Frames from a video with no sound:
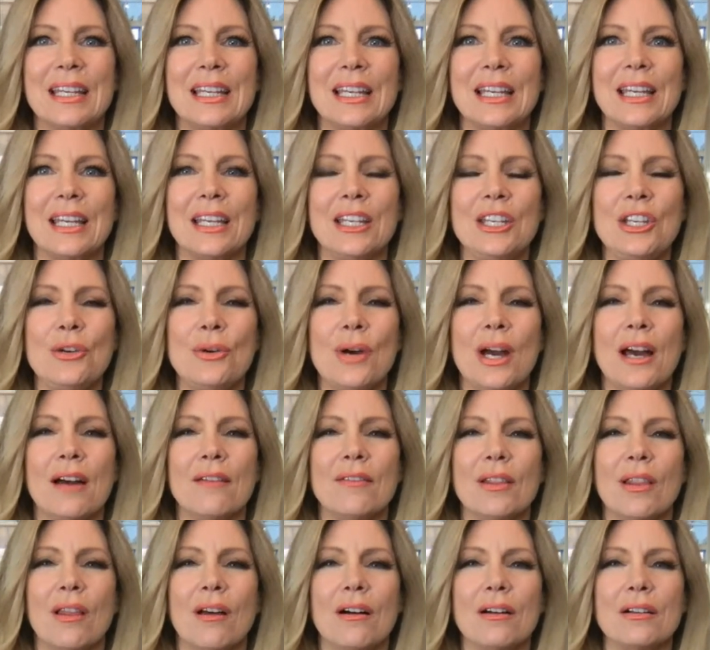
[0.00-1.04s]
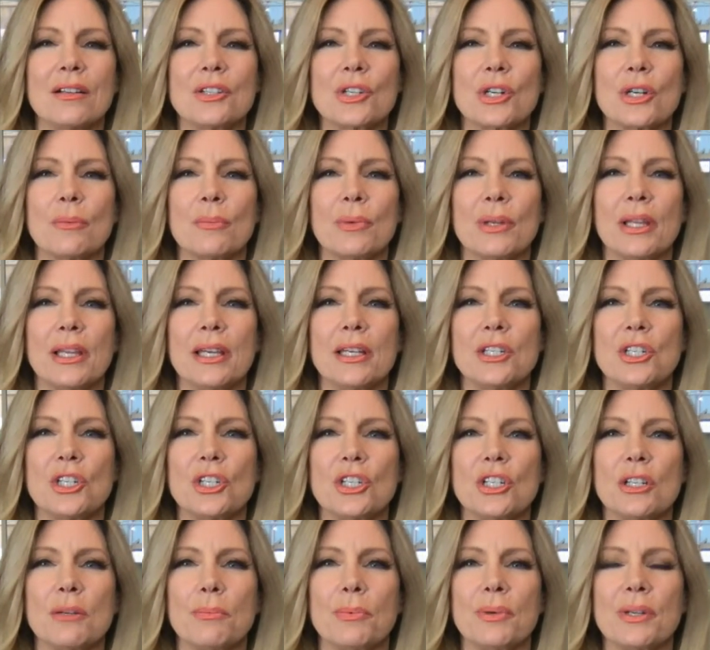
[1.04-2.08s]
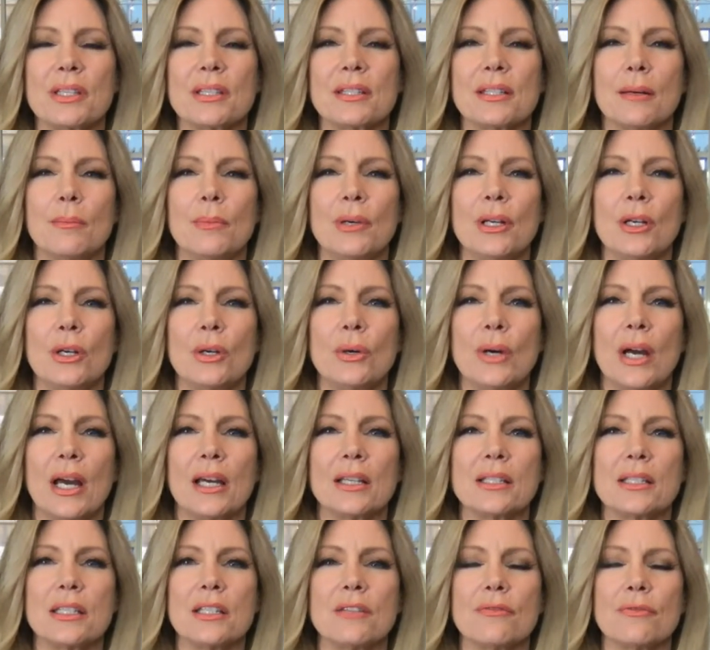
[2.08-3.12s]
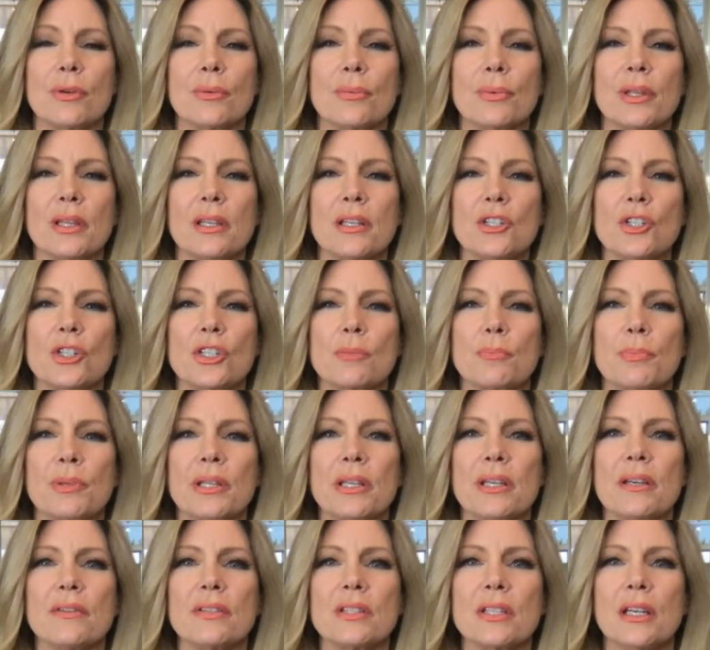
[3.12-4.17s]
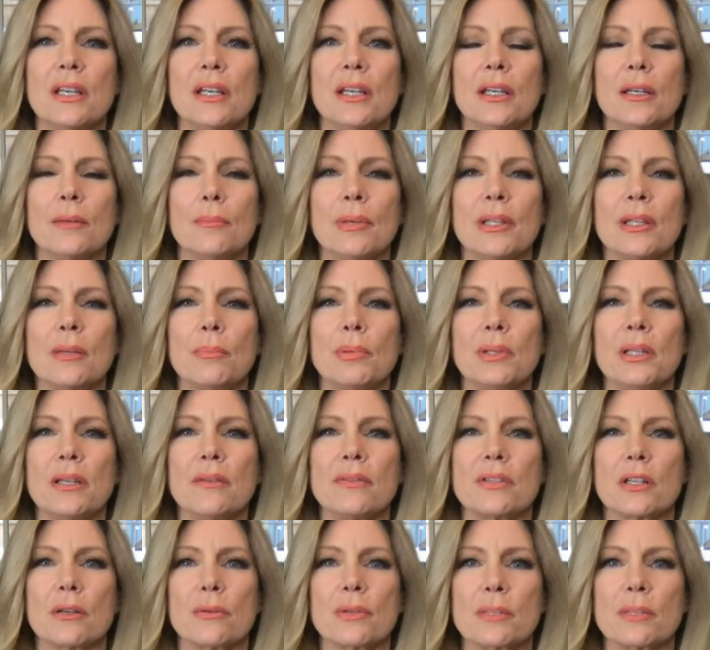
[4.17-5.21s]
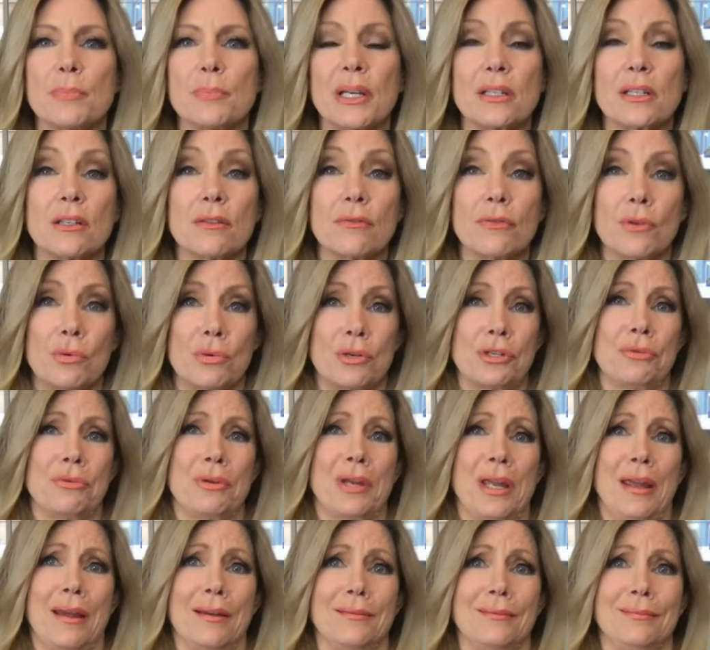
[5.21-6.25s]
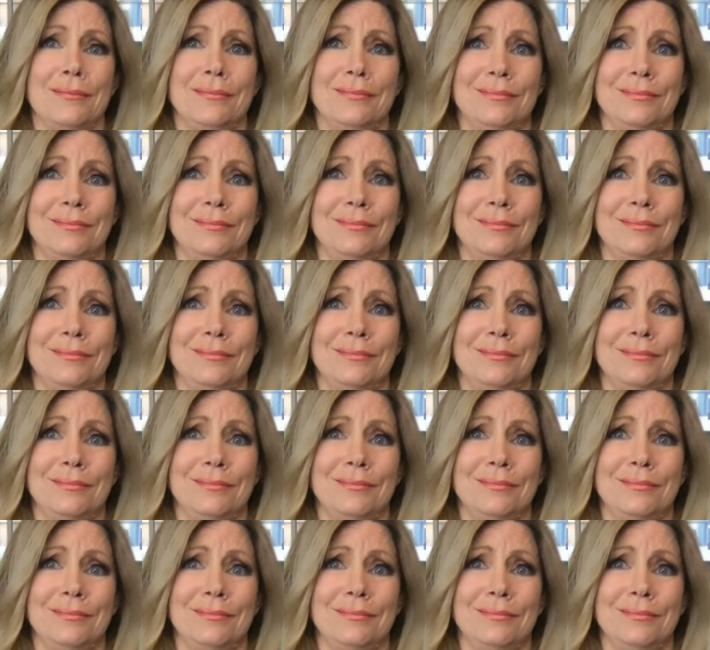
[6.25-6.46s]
Can you have a long-term relationship with someone who has different religious beliefs, but the beliefs are respected? Of course you can.